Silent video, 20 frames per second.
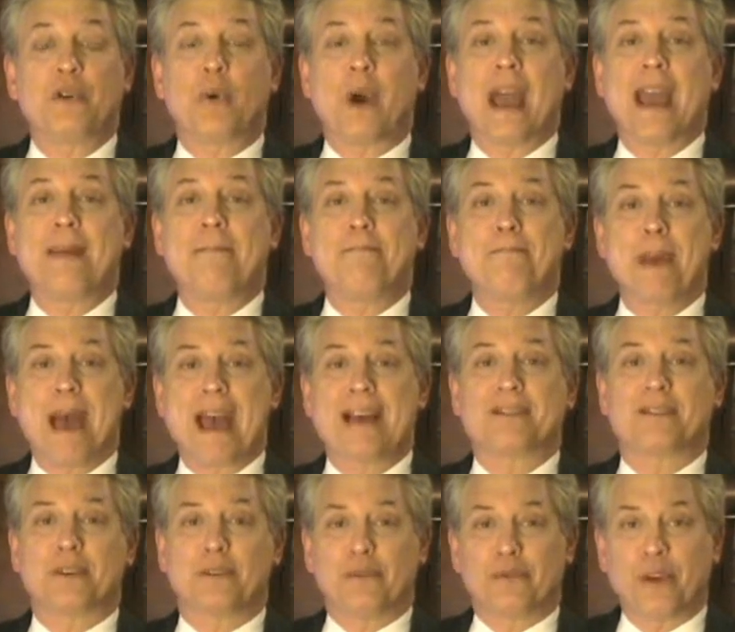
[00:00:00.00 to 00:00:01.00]
to a
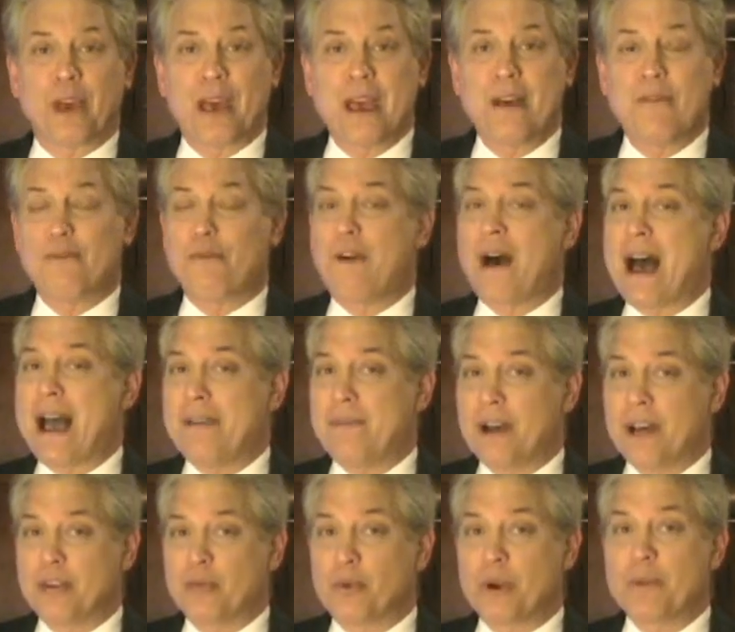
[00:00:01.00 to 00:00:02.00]
massive
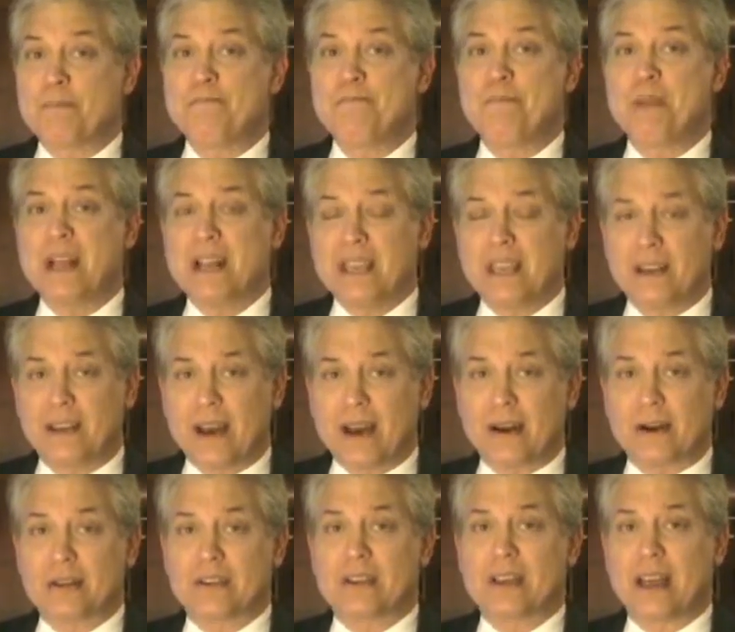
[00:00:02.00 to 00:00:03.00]
$500
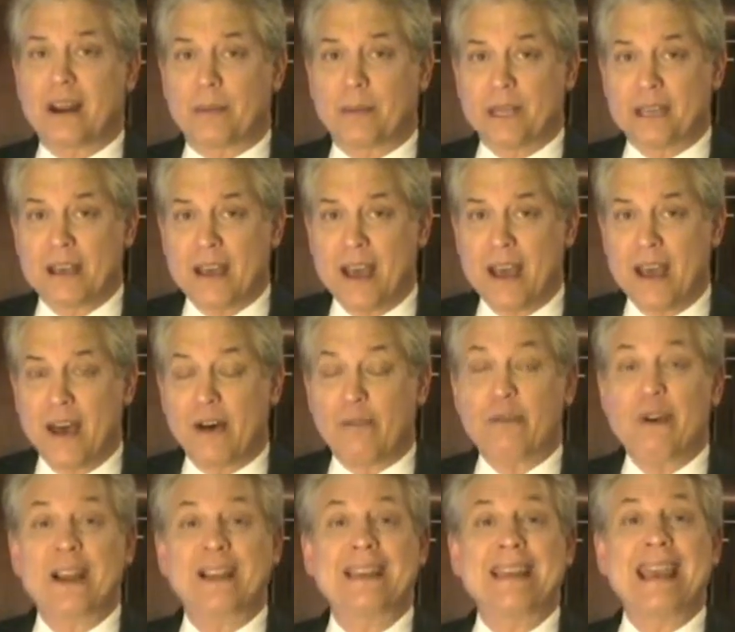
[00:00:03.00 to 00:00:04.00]
million settlement
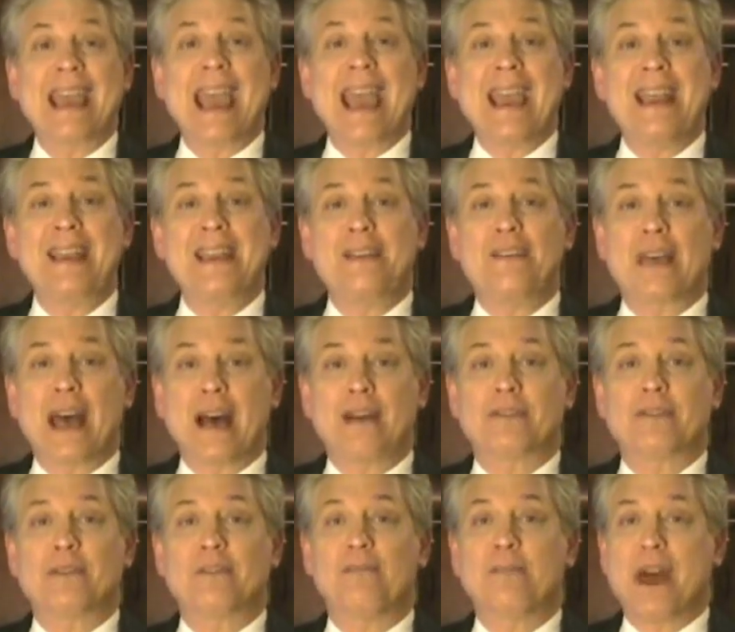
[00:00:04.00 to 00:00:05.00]
affecting
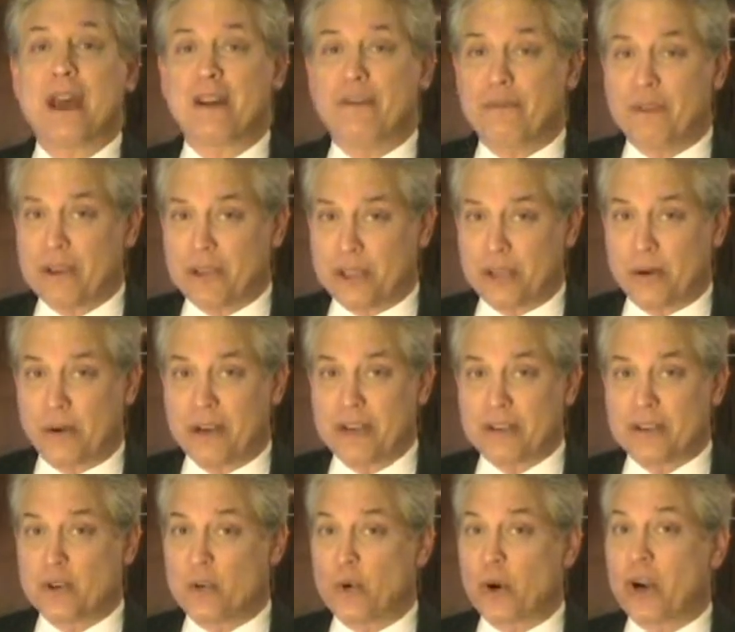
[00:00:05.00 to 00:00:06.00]
80,000
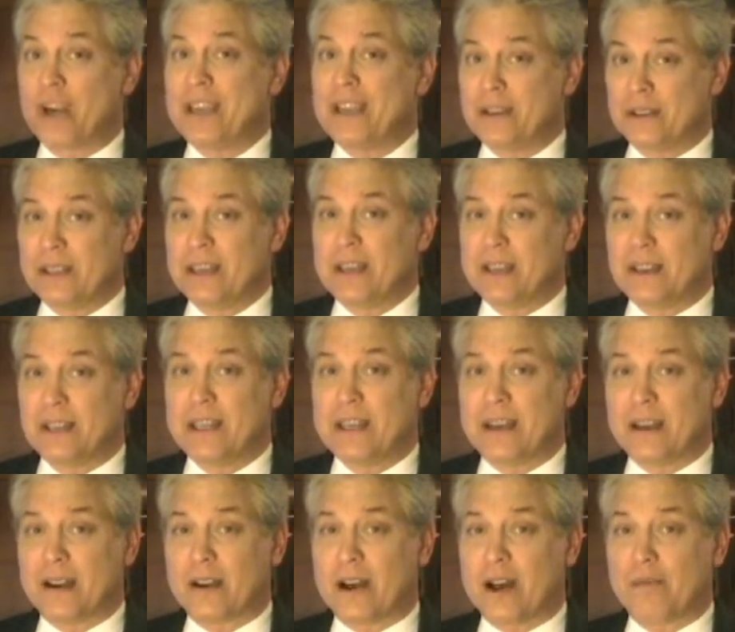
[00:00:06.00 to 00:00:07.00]
beneficiaries who were illegally
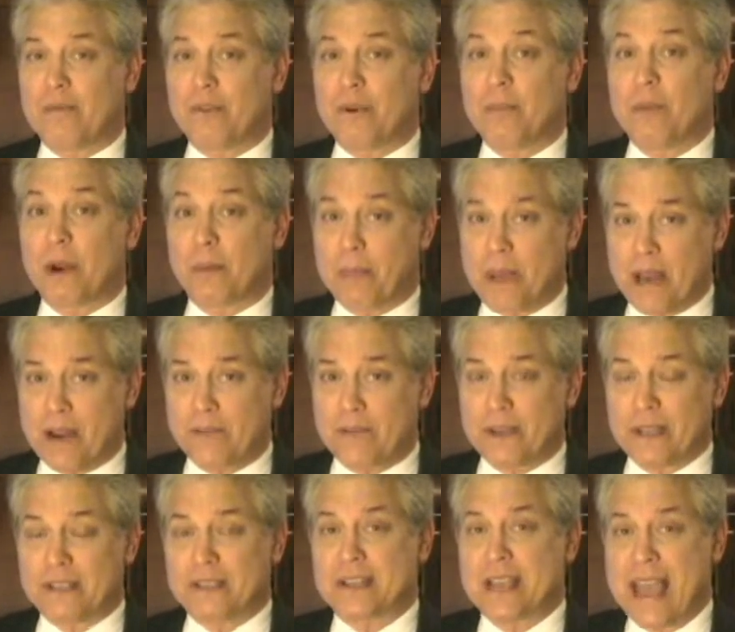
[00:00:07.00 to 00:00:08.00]
cut off from their
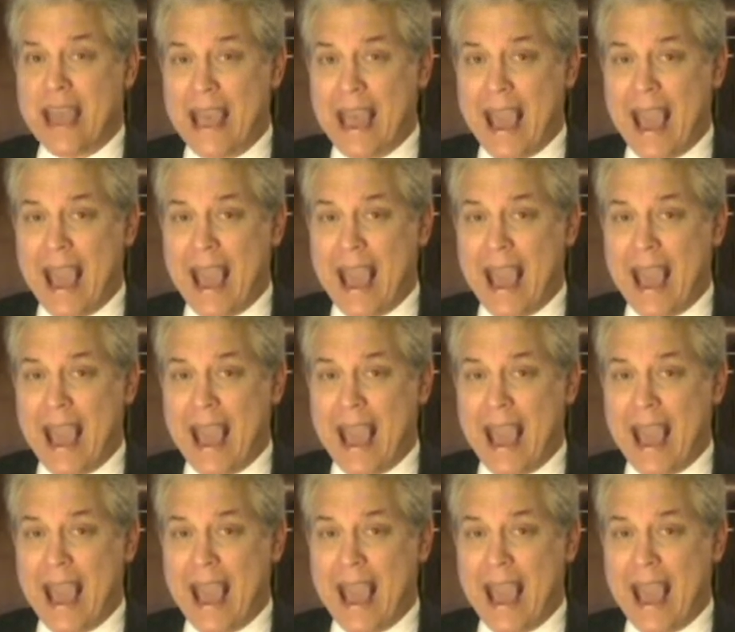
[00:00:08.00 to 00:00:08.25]
benefits